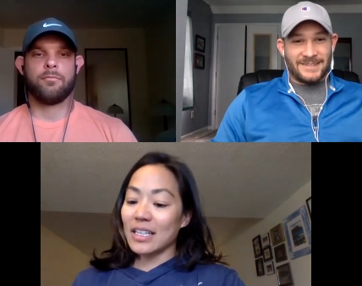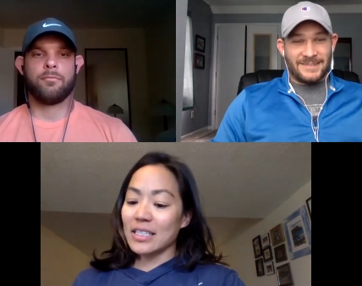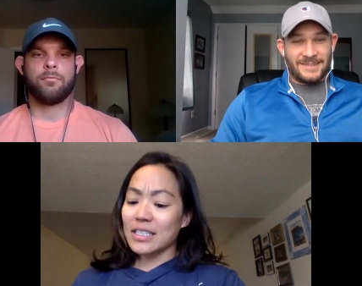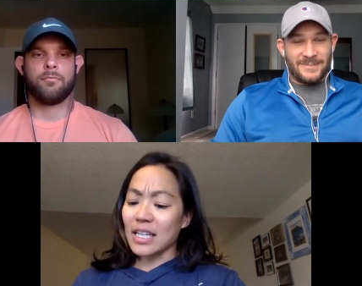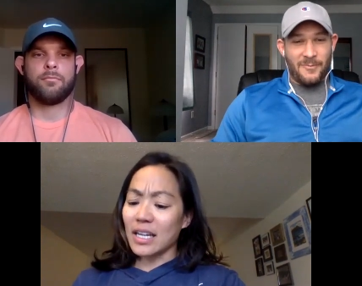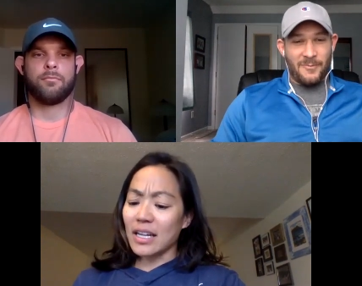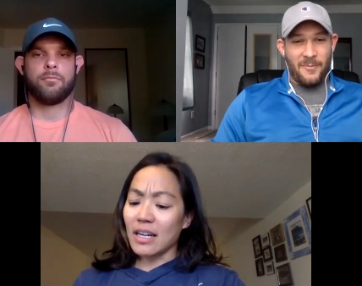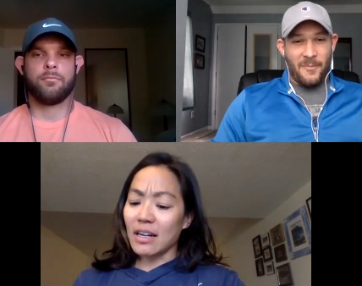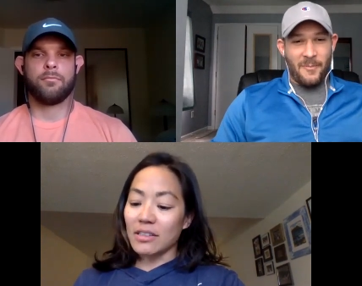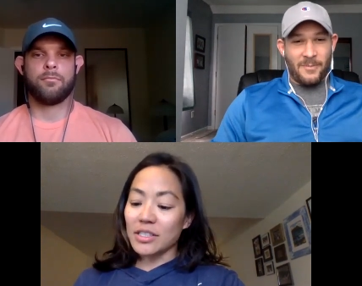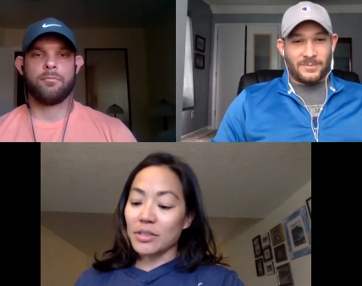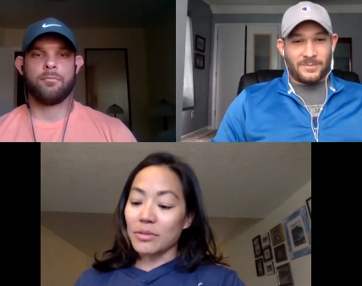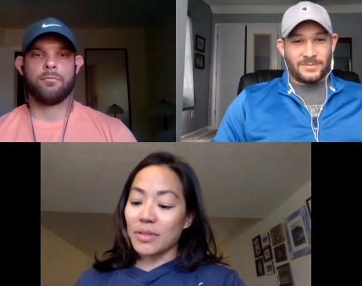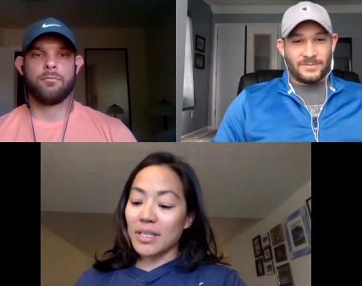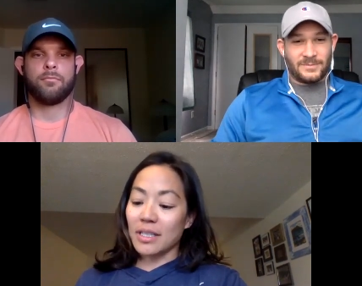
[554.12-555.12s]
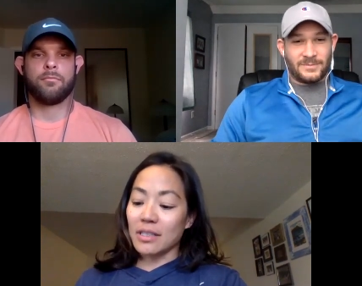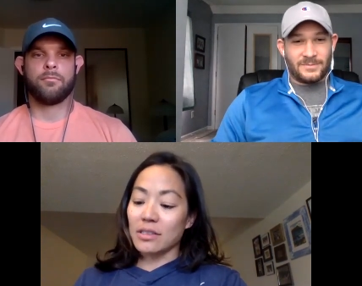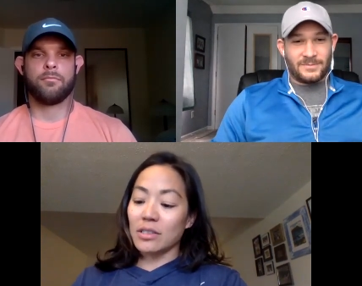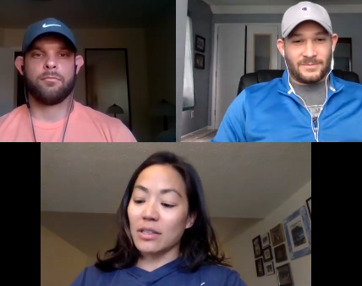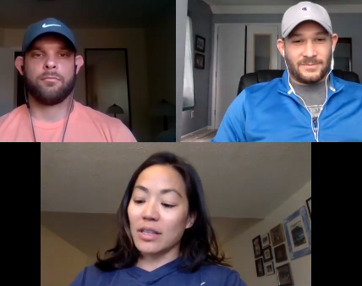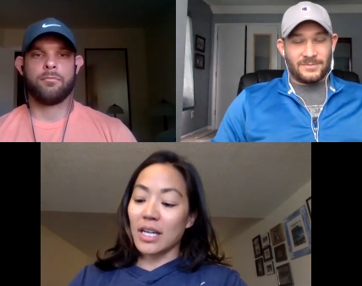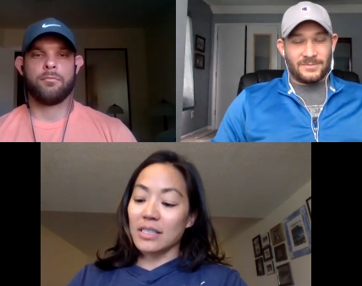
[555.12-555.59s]
Speaker 1: because I also went in
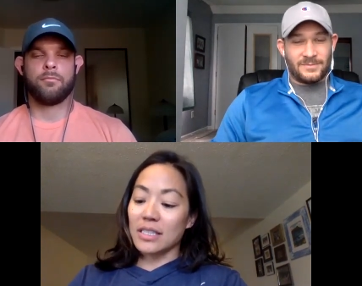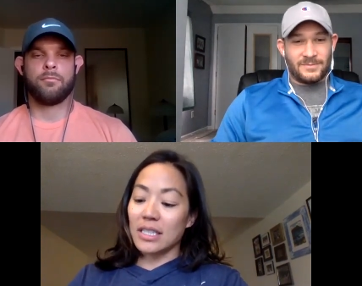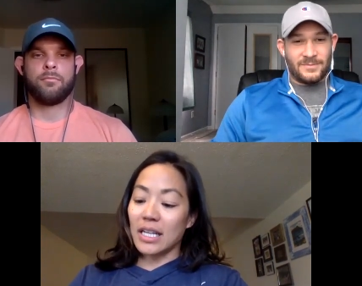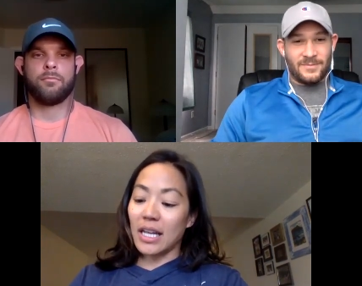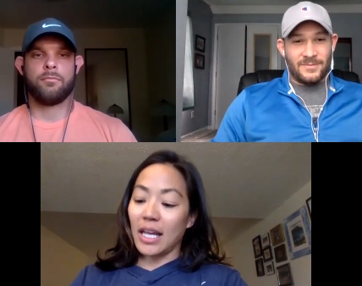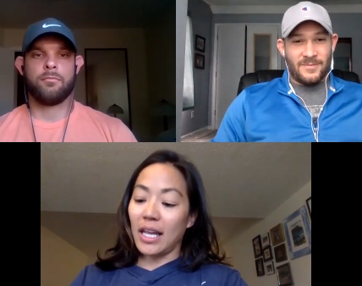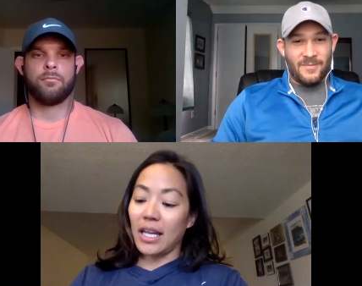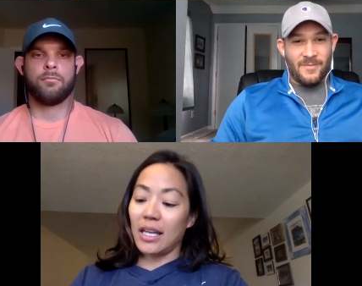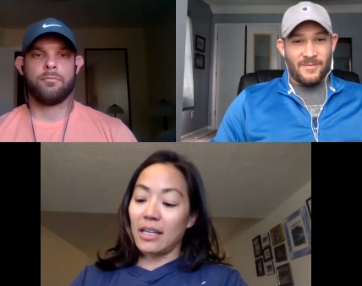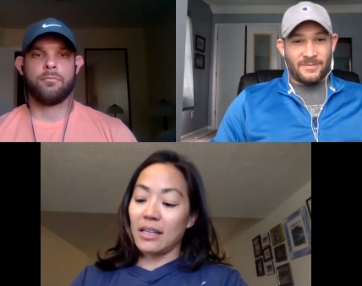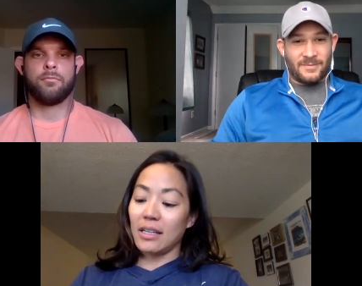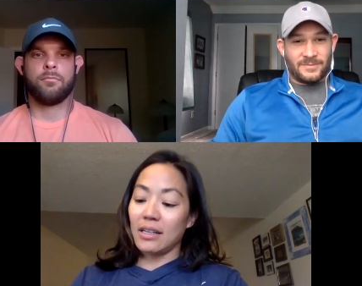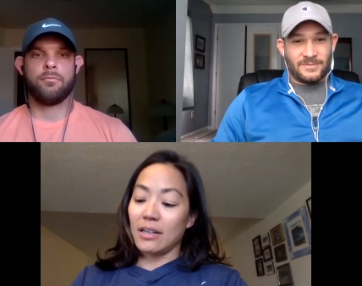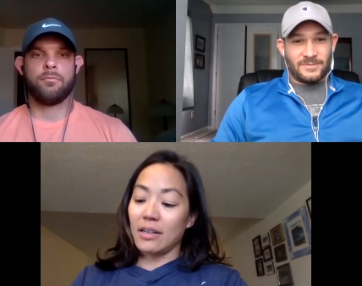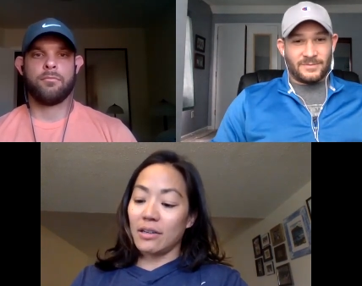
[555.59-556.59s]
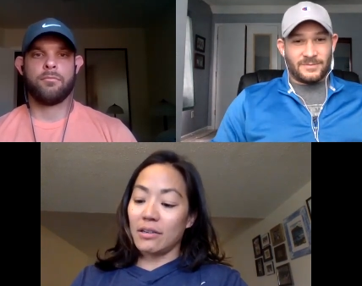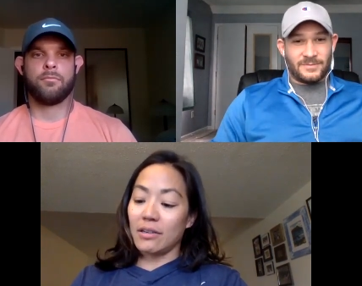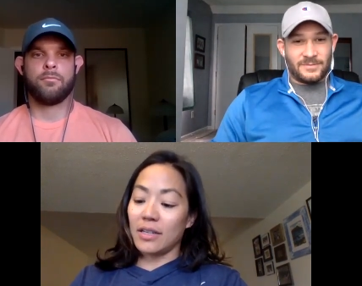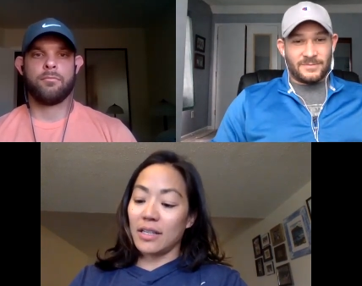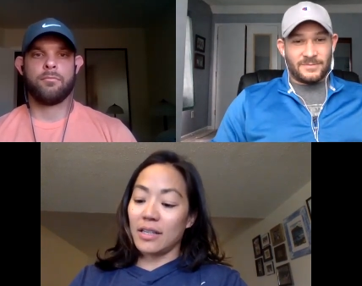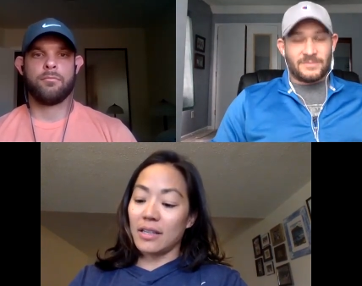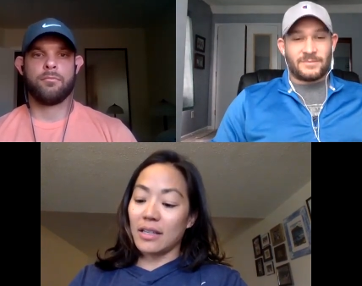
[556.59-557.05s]
2008, you know,
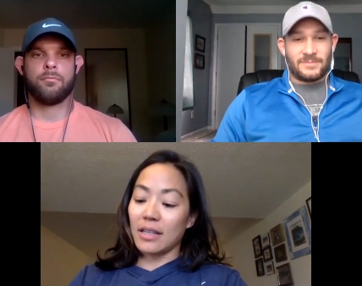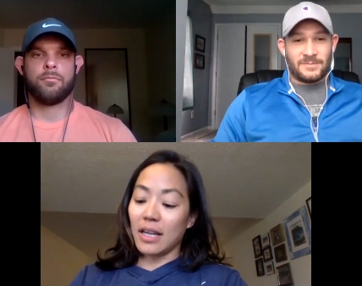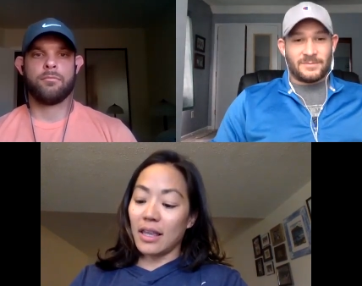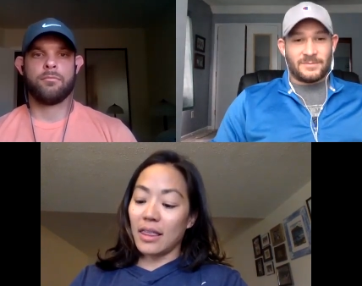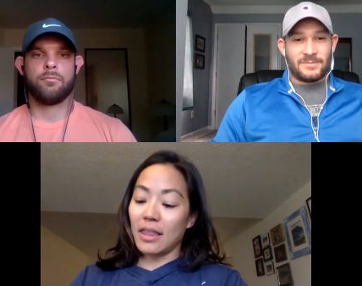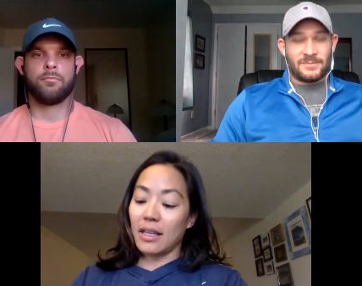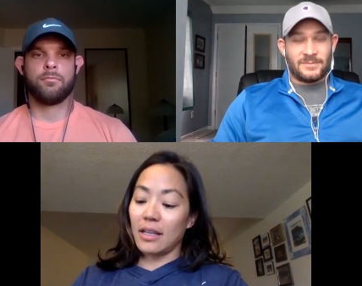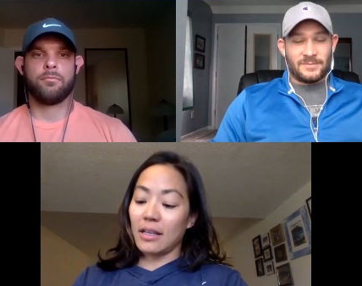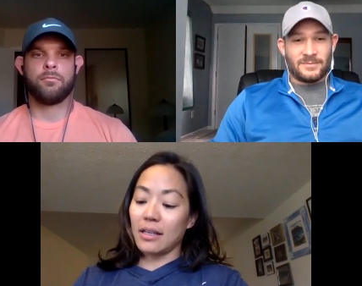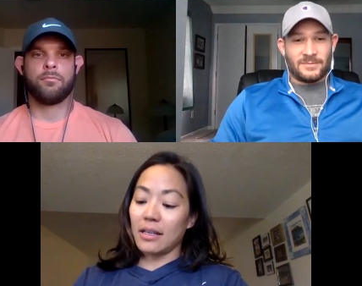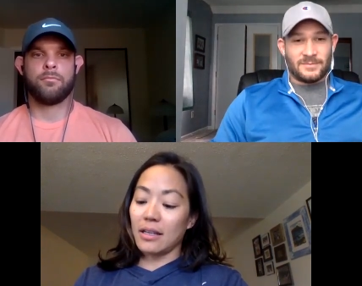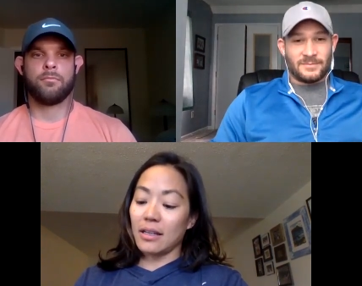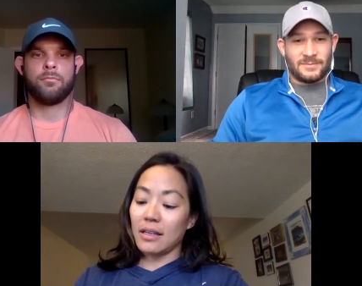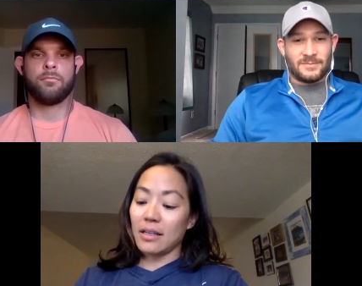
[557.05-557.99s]
and I think